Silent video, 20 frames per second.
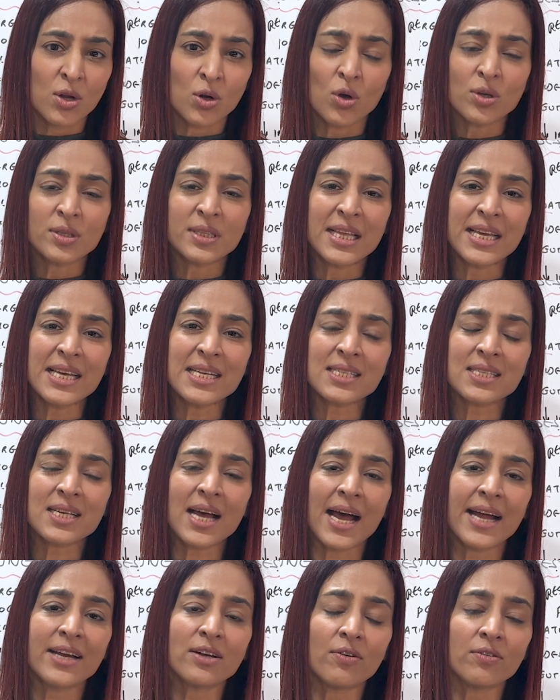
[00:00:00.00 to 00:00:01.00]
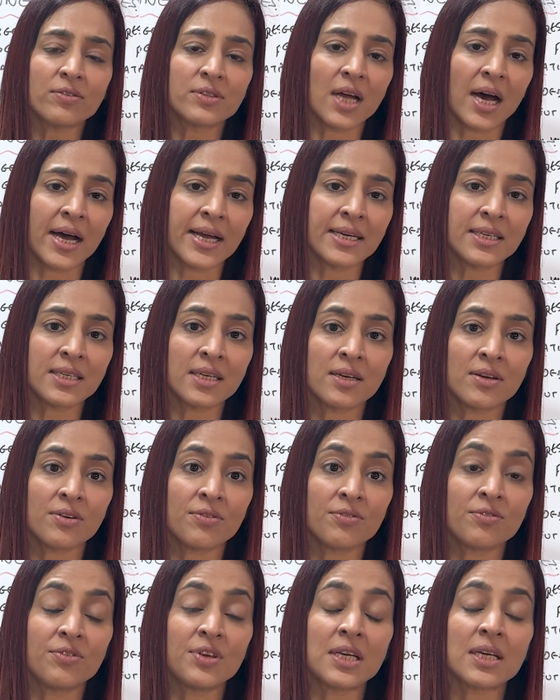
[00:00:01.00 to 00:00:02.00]
Now these kind of diet
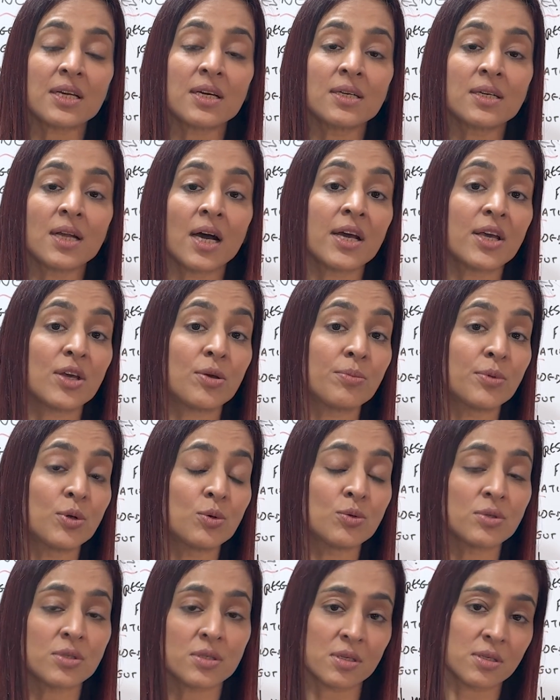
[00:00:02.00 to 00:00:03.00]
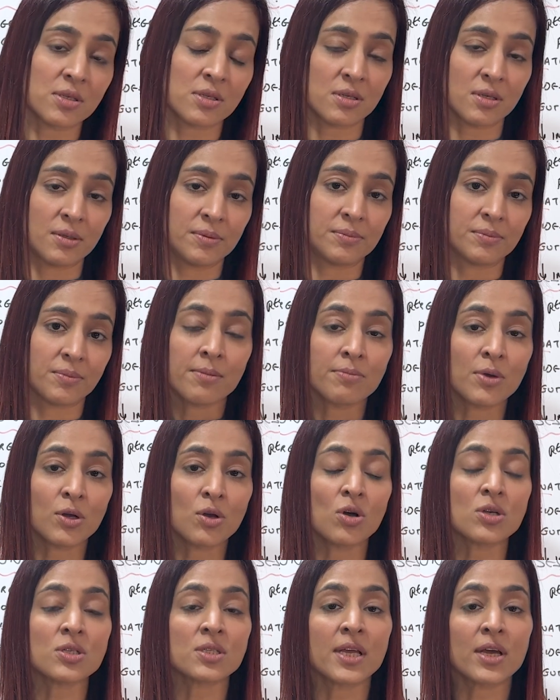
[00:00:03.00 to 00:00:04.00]
weaken our immune system
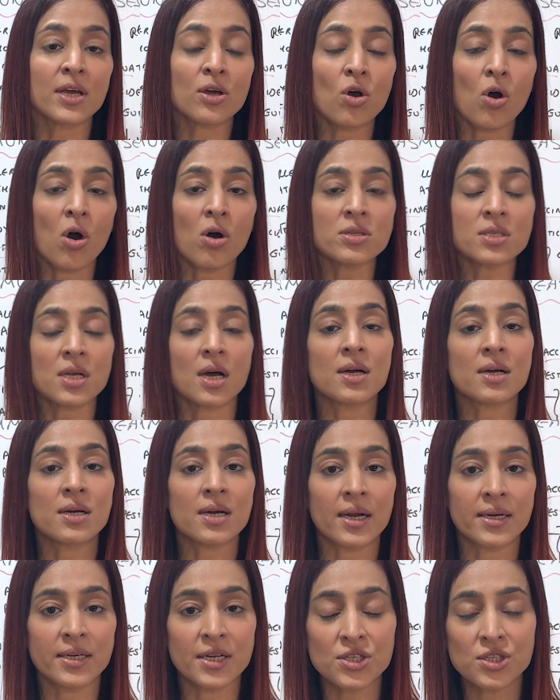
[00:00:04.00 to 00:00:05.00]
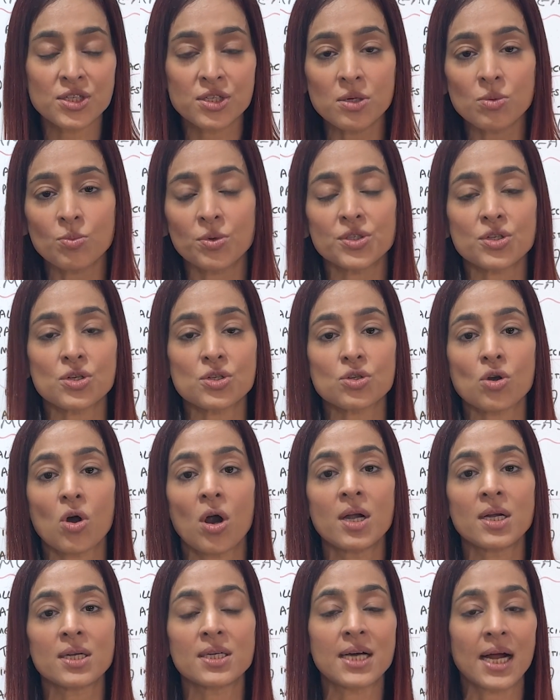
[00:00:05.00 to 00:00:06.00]
because they cause a condition which is
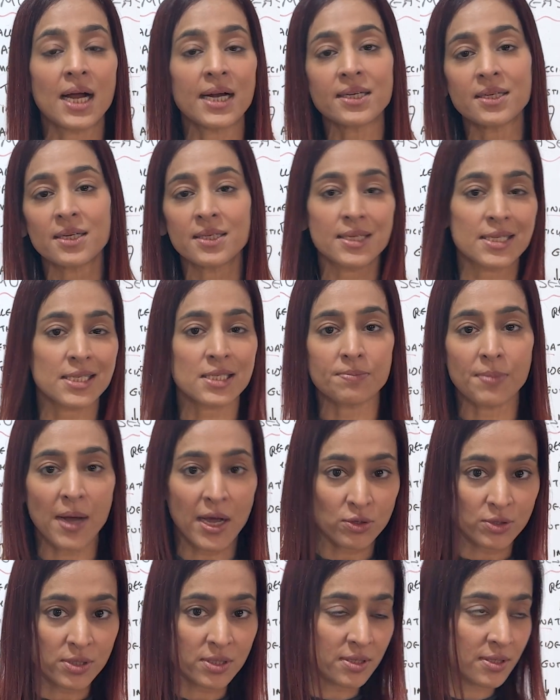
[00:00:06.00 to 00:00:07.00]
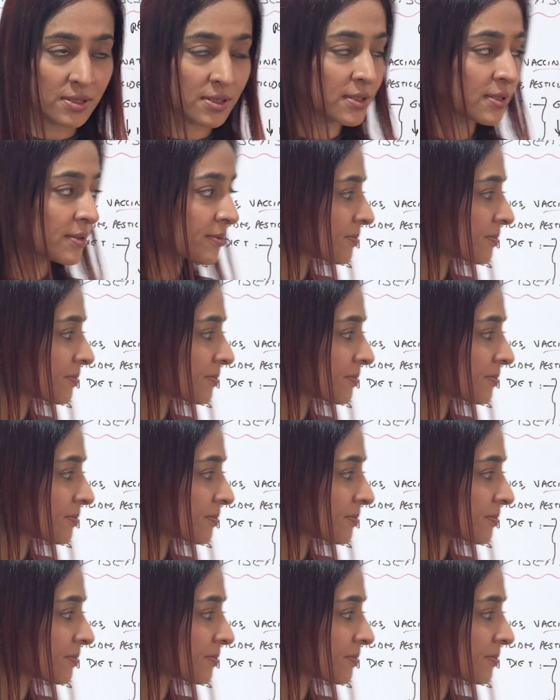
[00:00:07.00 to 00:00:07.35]
called gut dysbiosis.